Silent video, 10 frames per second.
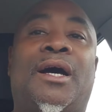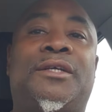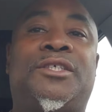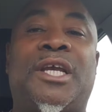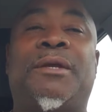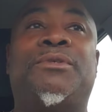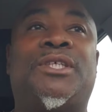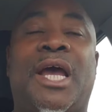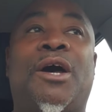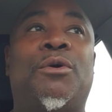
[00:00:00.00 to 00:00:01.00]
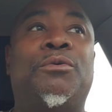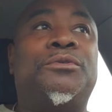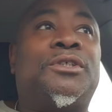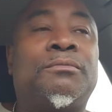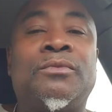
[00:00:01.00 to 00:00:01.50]
shapes,
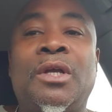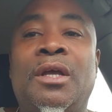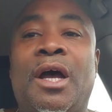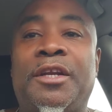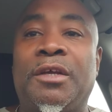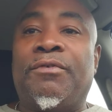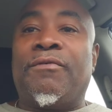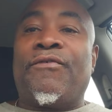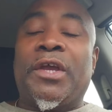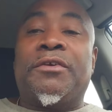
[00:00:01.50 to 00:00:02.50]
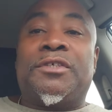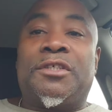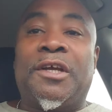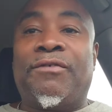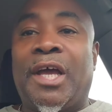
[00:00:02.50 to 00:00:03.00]
sounds, different figures and
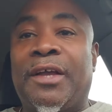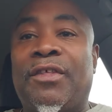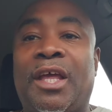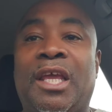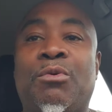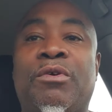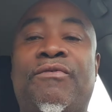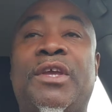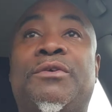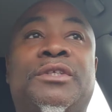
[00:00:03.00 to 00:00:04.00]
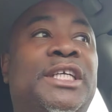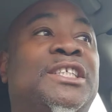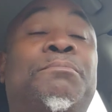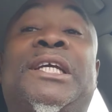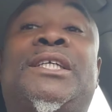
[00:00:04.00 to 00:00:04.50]
stuff like that. He reveals and he
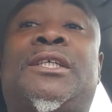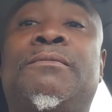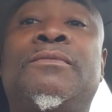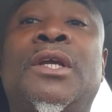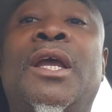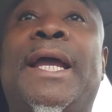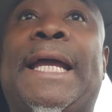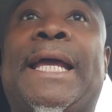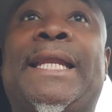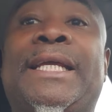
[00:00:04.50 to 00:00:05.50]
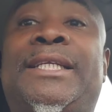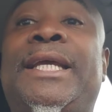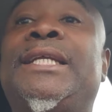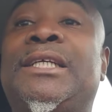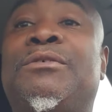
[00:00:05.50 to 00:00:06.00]
speaks and he
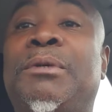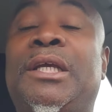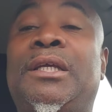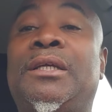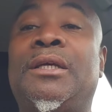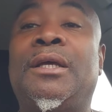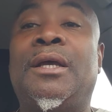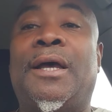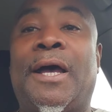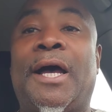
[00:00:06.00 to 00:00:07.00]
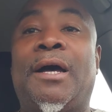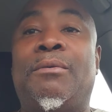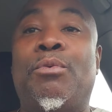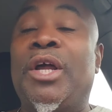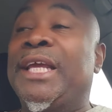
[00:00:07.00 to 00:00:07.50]
teaches me what